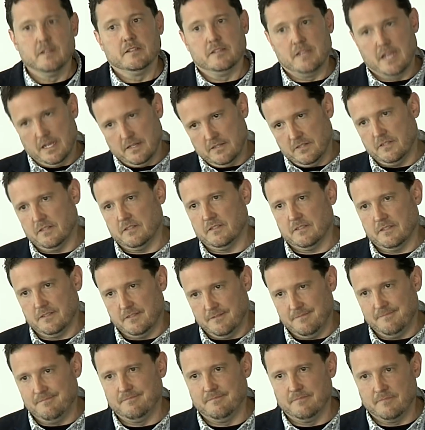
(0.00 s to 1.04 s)
yes,
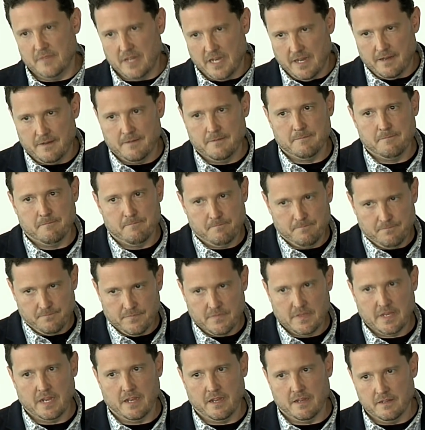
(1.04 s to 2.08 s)

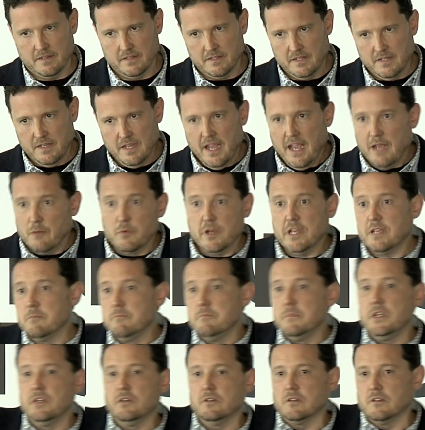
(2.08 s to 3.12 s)
yeah. And we
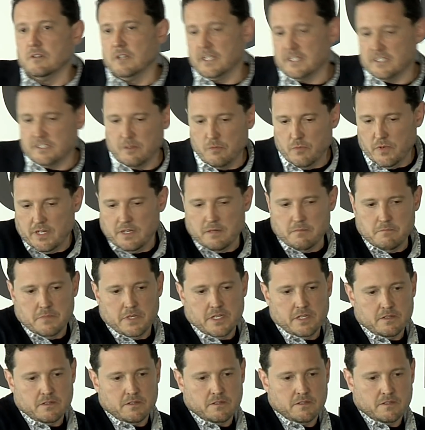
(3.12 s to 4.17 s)
can mirror, like say, we can
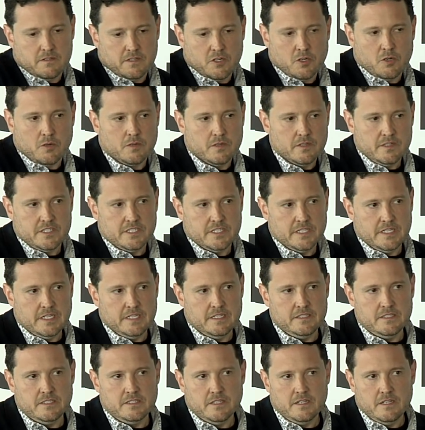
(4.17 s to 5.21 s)
mirror
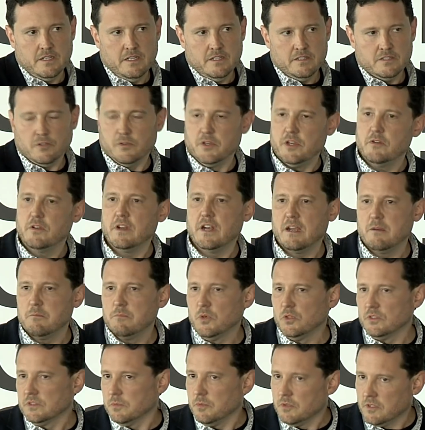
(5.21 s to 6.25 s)
currencies. So you can have
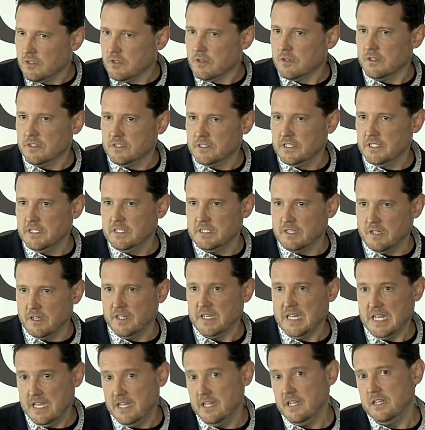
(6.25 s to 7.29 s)
multiple currencies
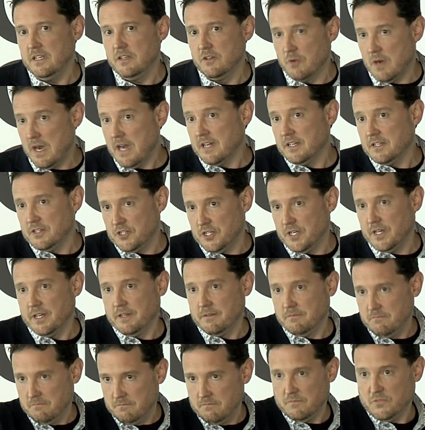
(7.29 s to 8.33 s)
on any Dragon
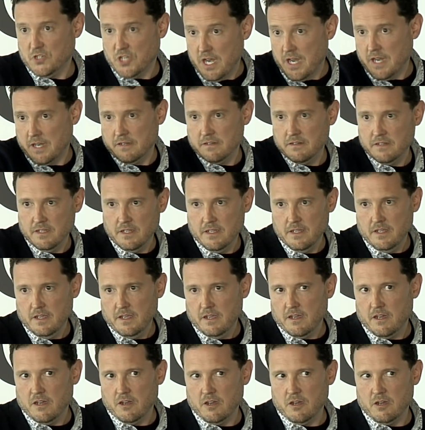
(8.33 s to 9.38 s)
chain,
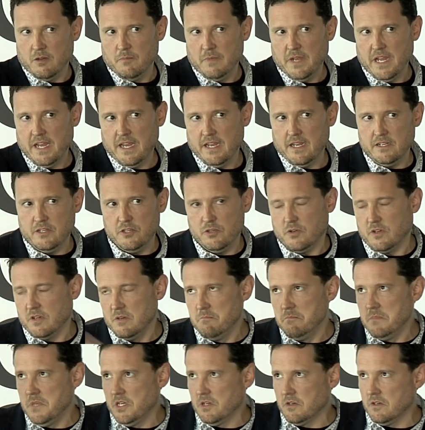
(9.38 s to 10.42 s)
and you
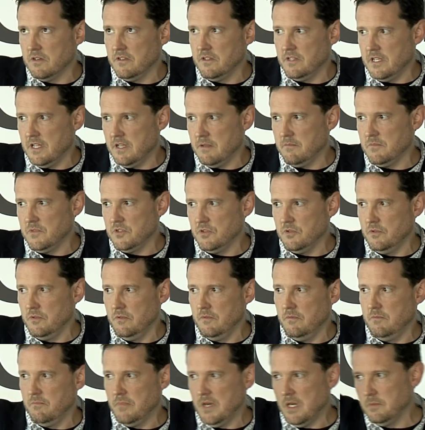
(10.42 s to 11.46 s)
can mirror them
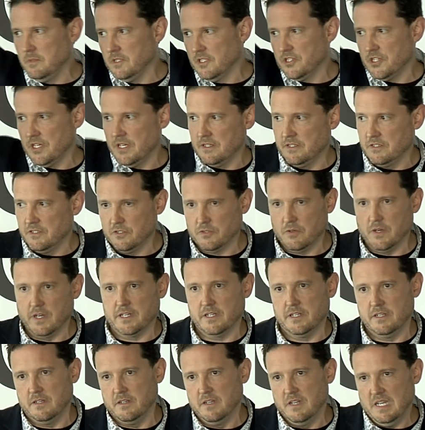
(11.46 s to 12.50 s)
to public chains. So I
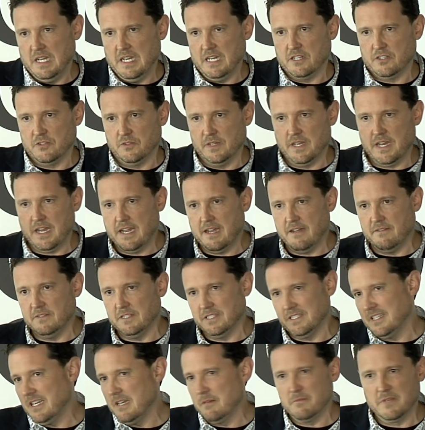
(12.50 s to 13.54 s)
can actually have the
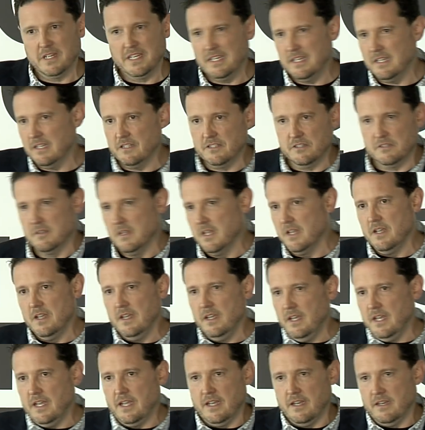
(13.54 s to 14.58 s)
same keys
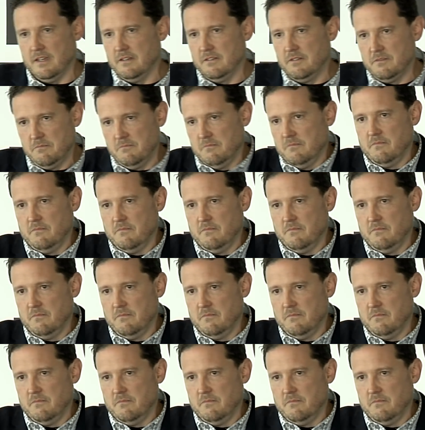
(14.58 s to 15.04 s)
and